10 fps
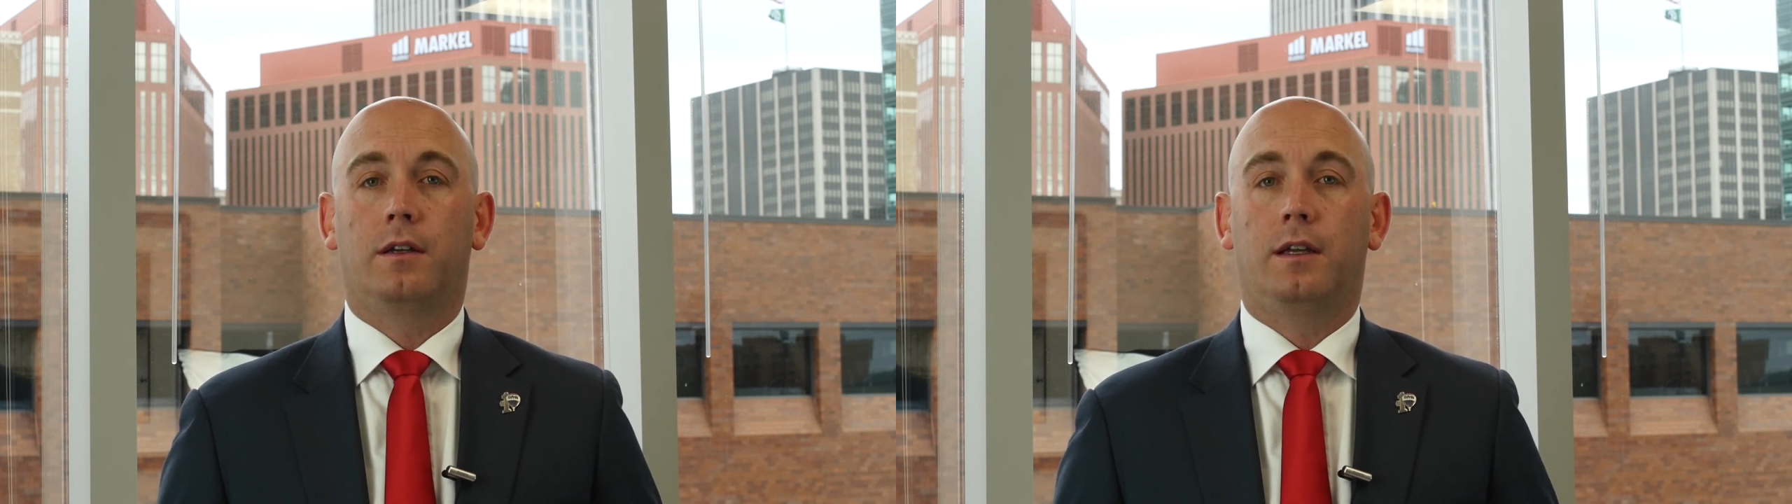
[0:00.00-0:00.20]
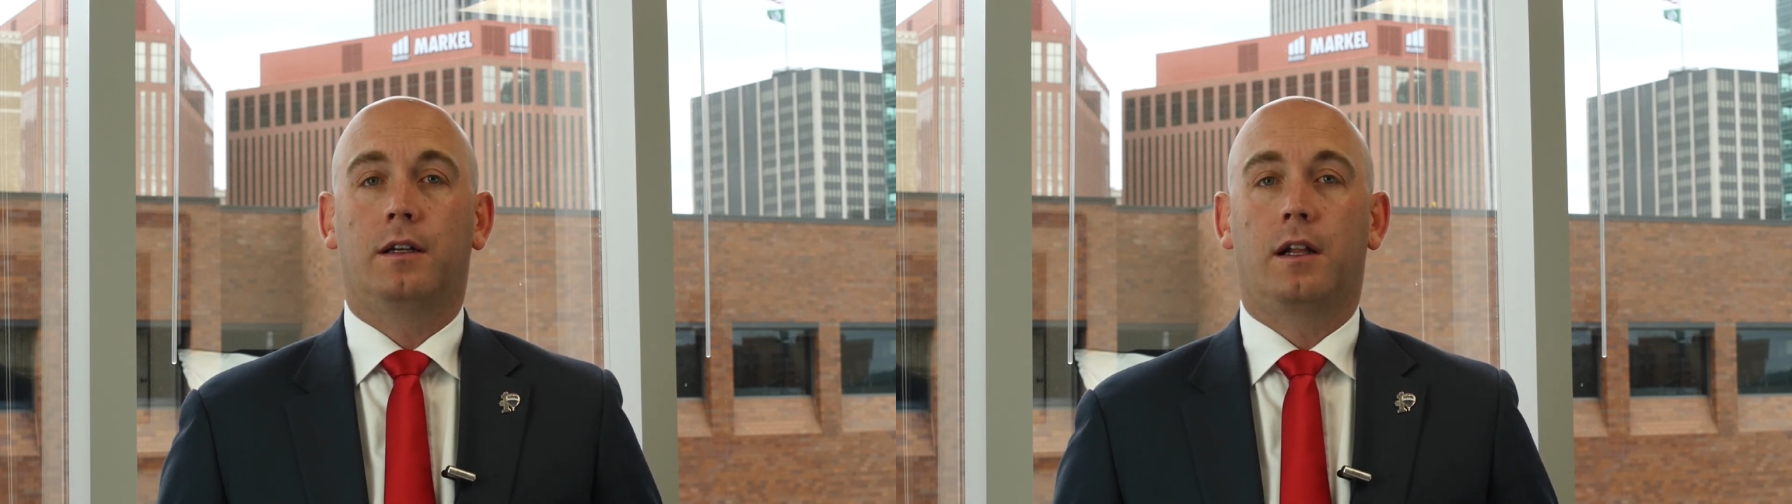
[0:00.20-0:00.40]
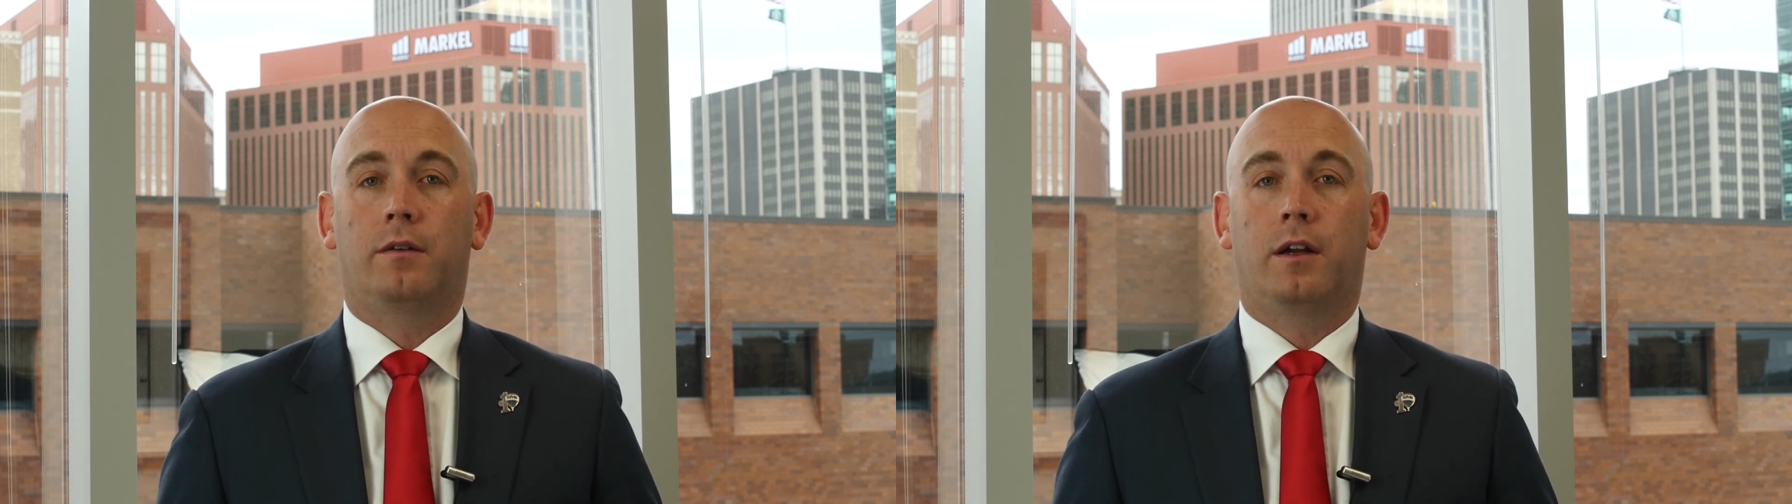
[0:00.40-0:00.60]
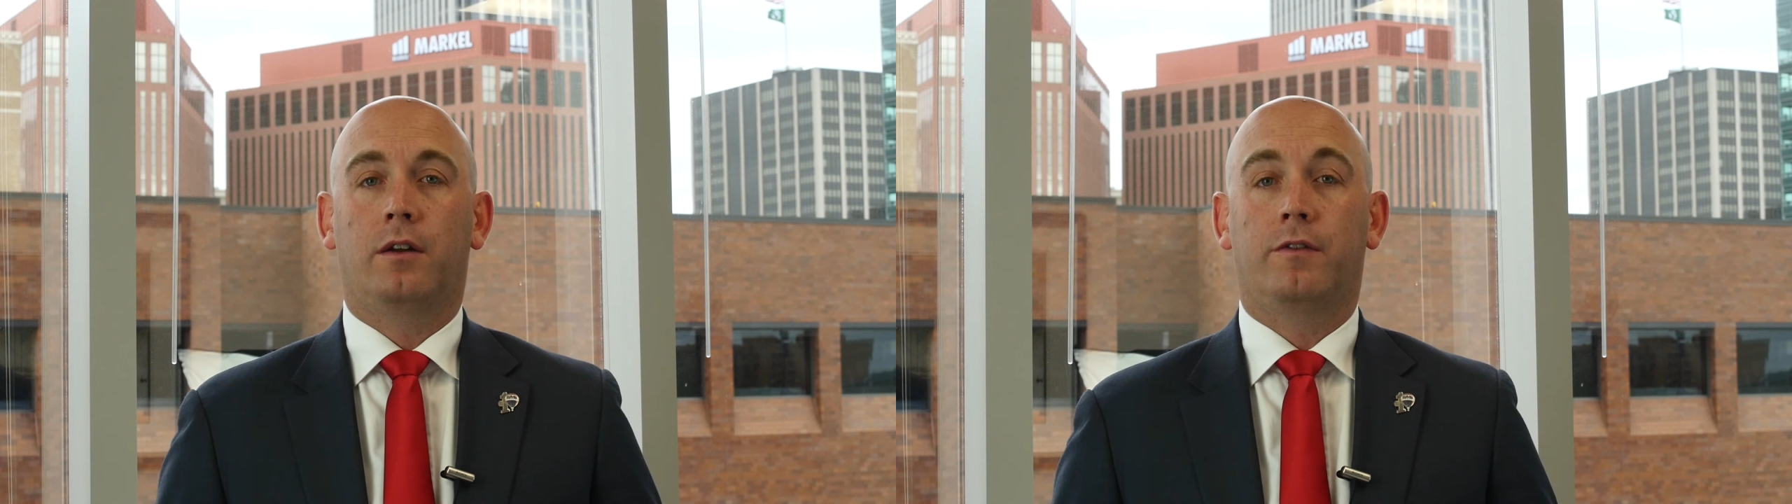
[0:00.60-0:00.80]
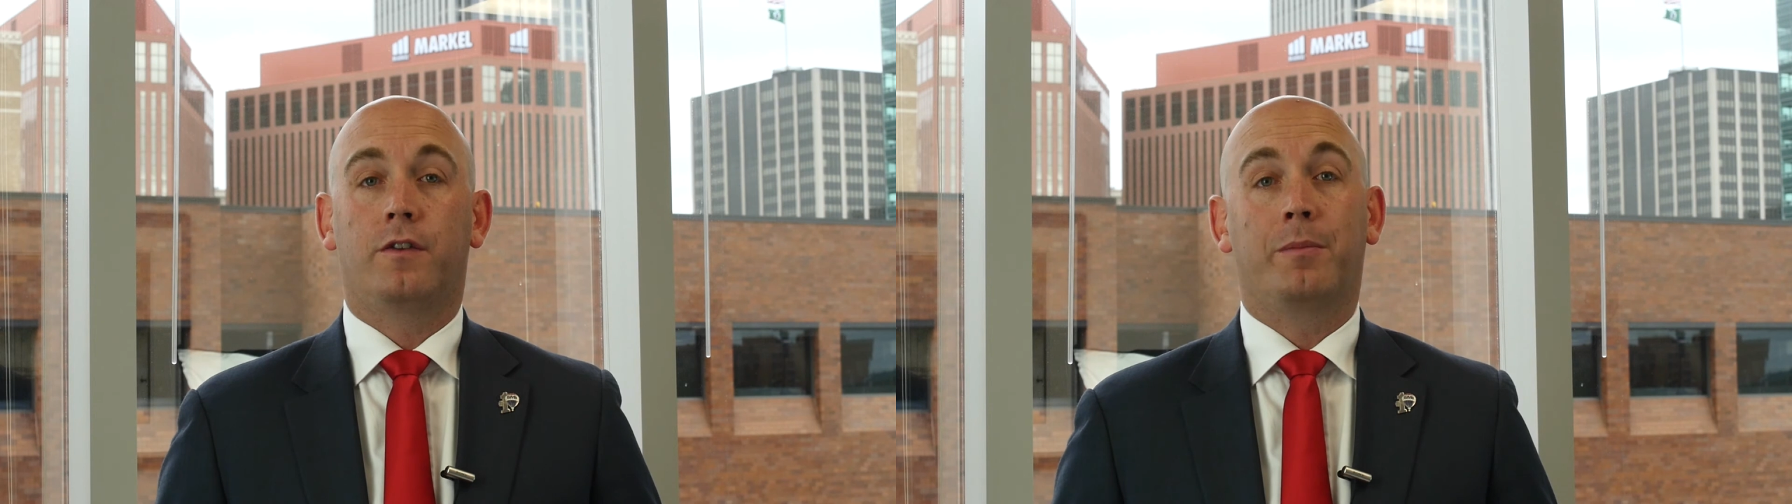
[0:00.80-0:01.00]
in
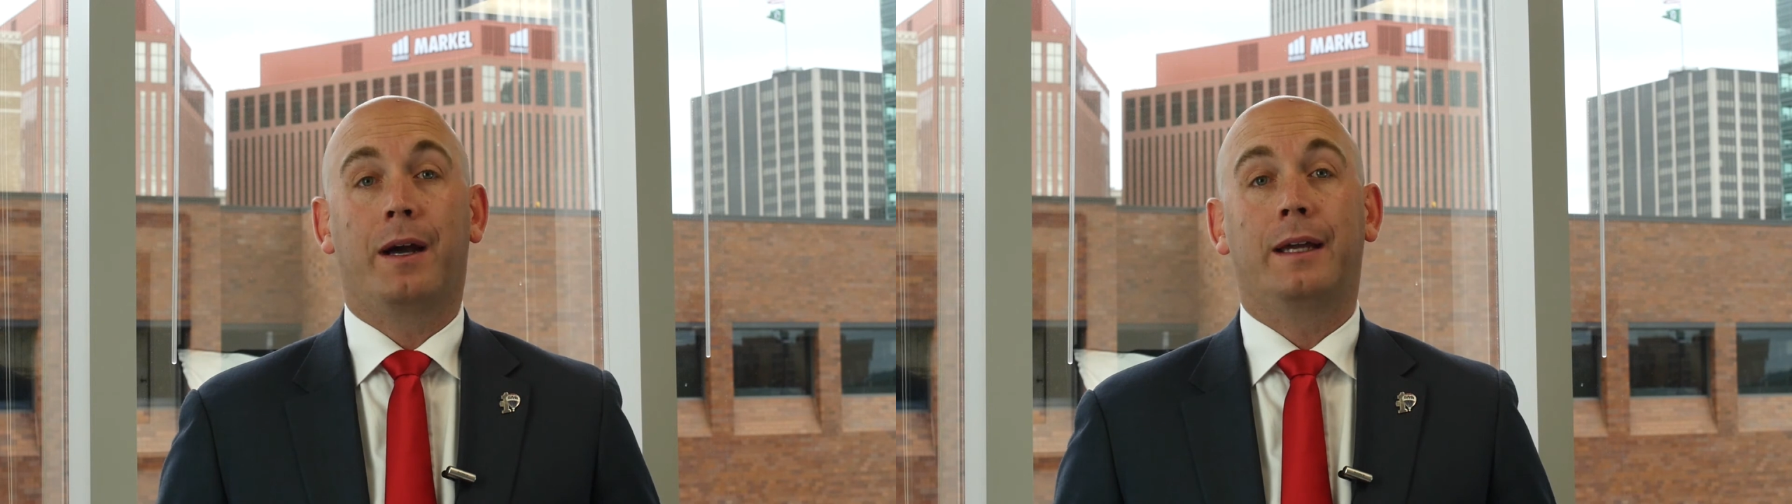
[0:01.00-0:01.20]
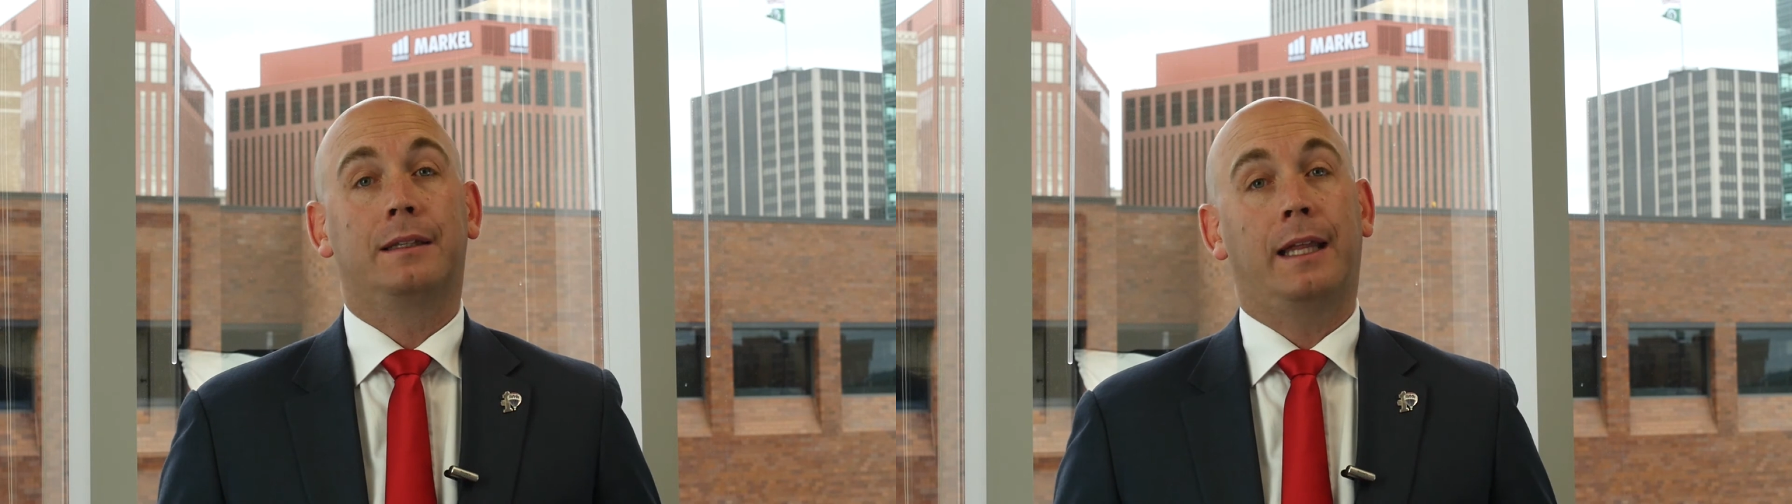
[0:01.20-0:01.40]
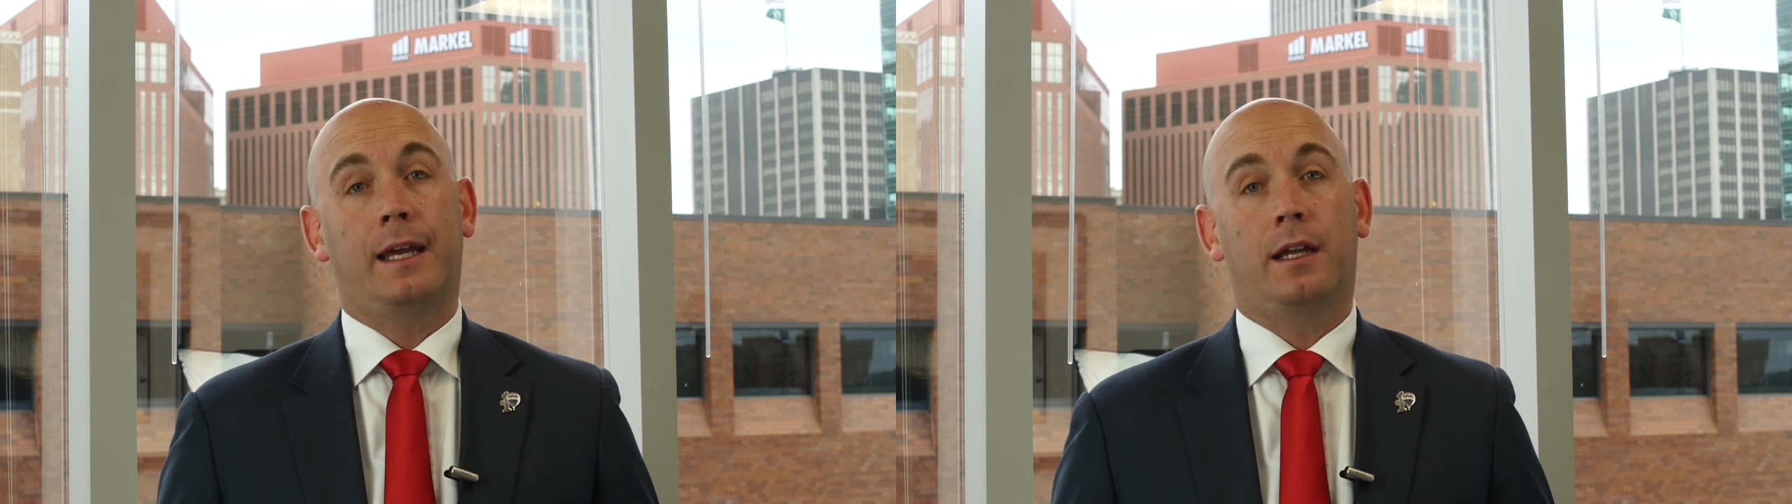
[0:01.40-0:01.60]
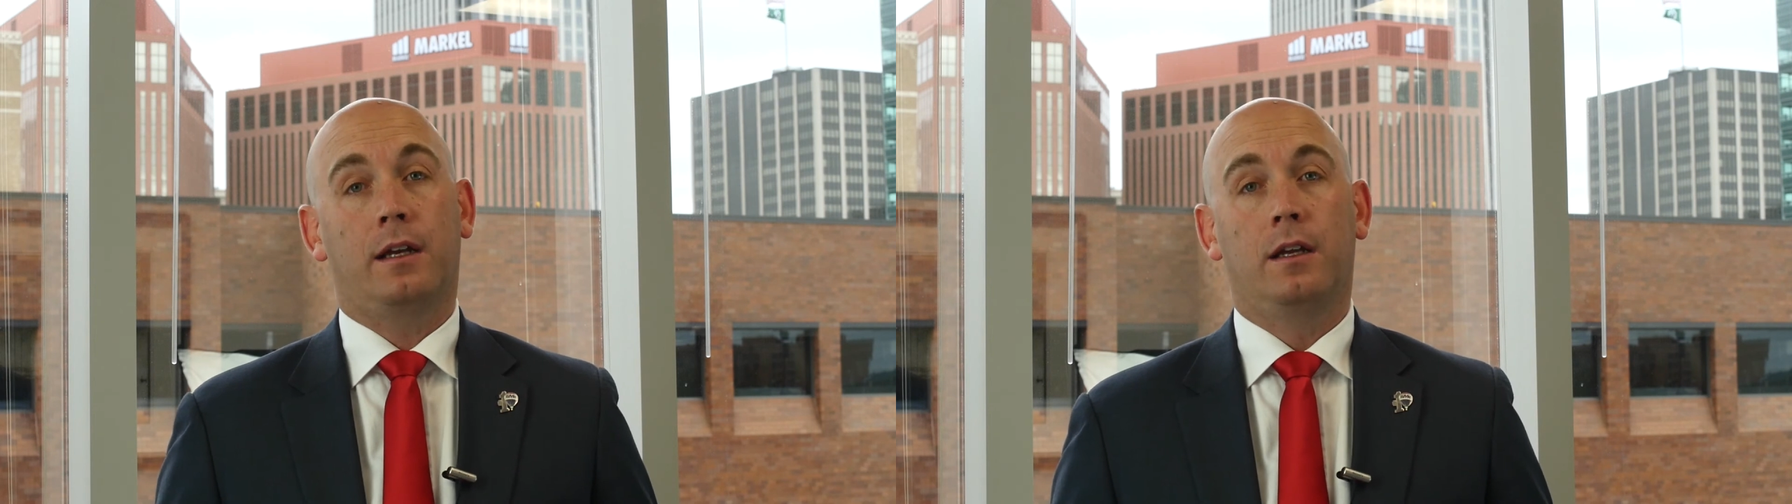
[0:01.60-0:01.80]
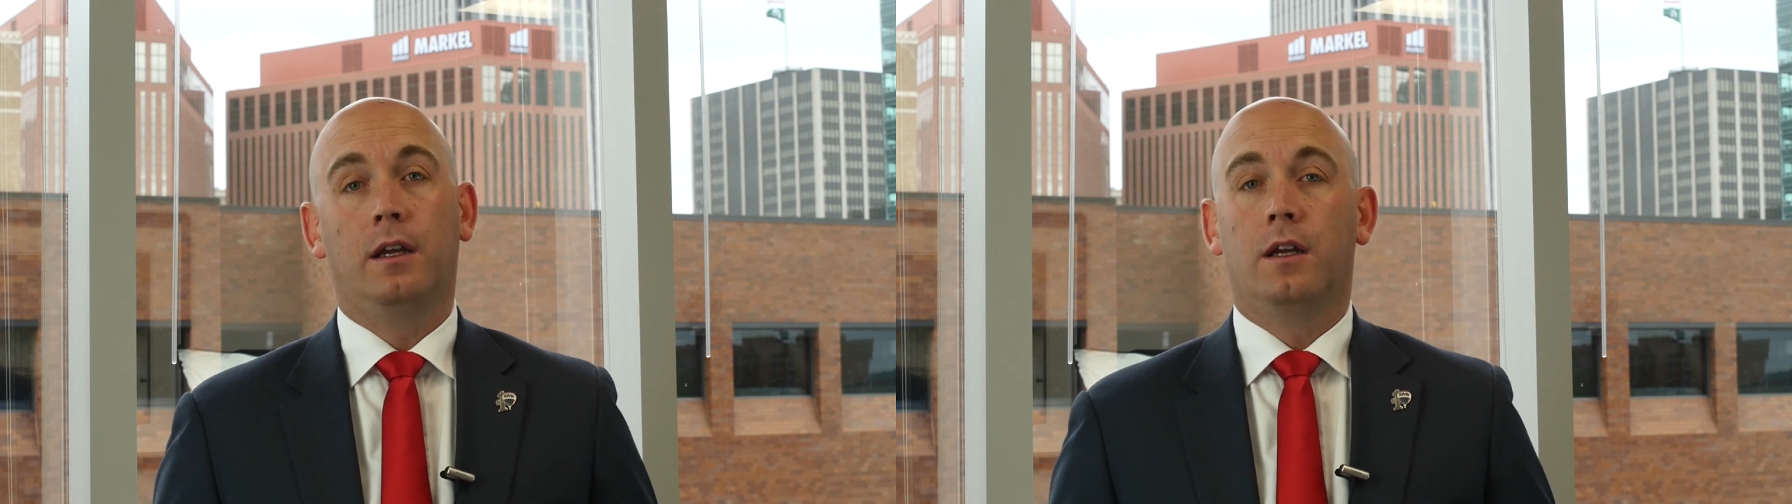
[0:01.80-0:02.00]
Colorado if you're buying land.